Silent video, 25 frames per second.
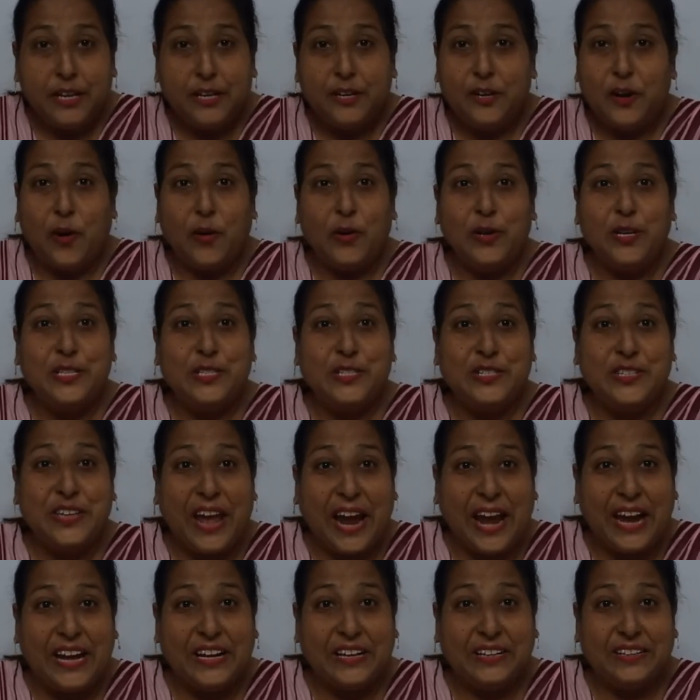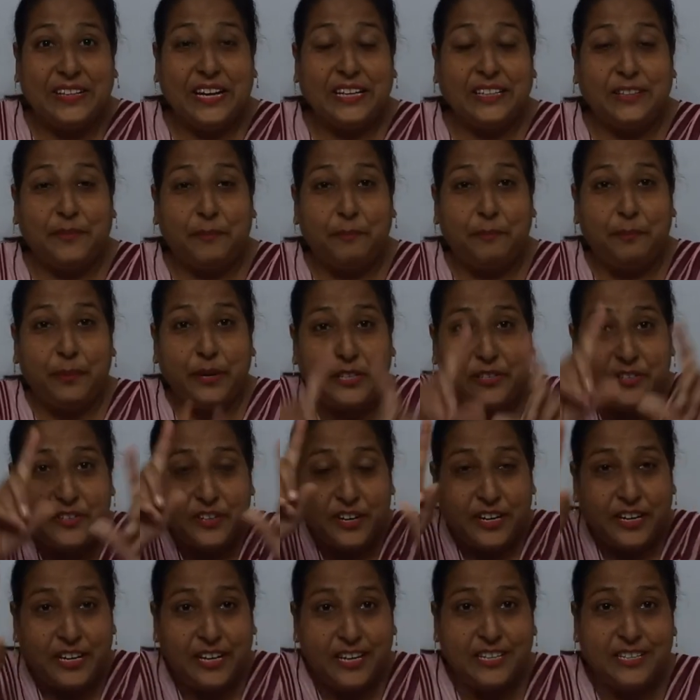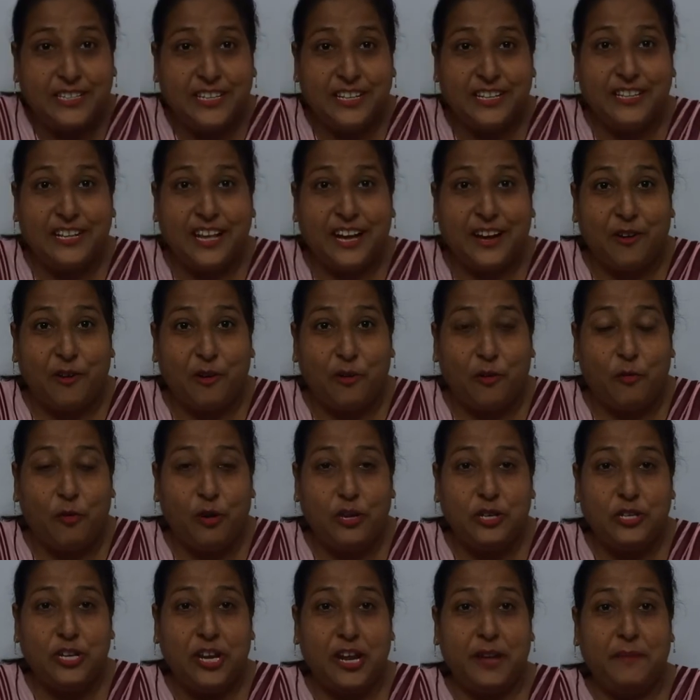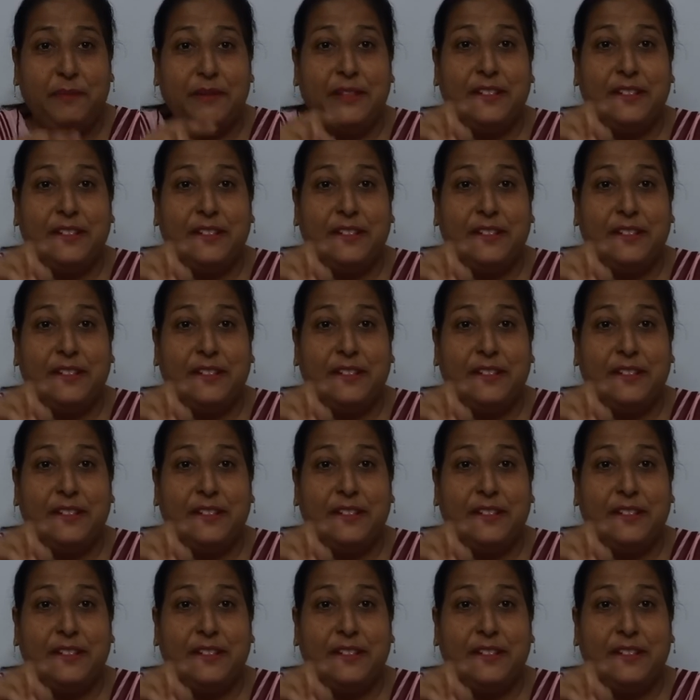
Now he is scared that the picture is in the oval shape,